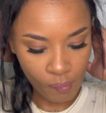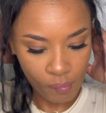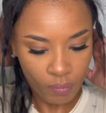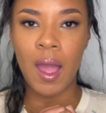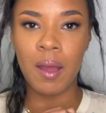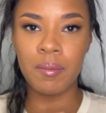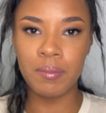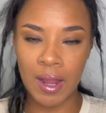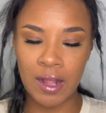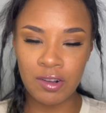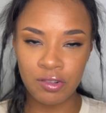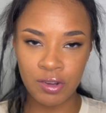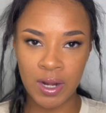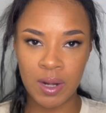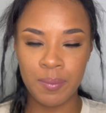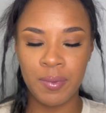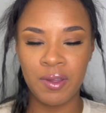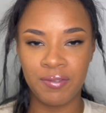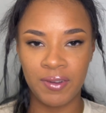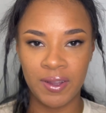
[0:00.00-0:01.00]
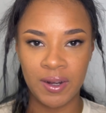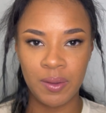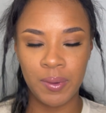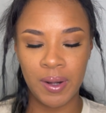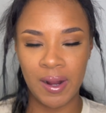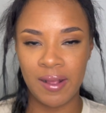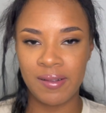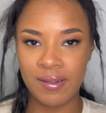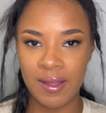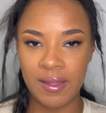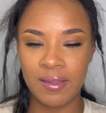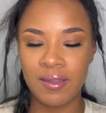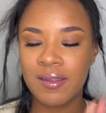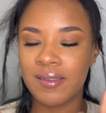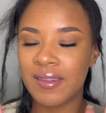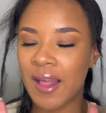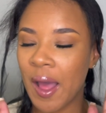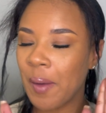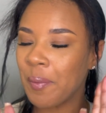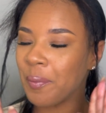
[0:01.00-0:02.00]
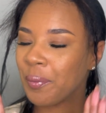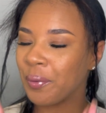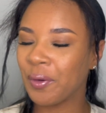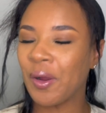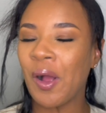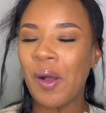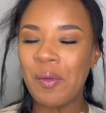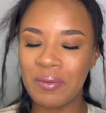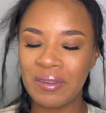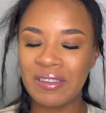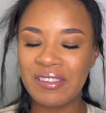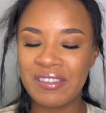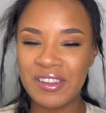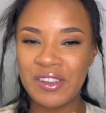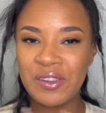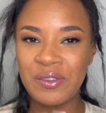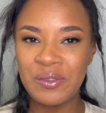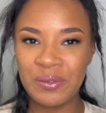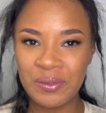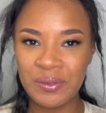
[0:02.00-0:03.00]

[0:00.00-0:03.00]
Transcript: I'm not trying to be funny when I say this, I promise you.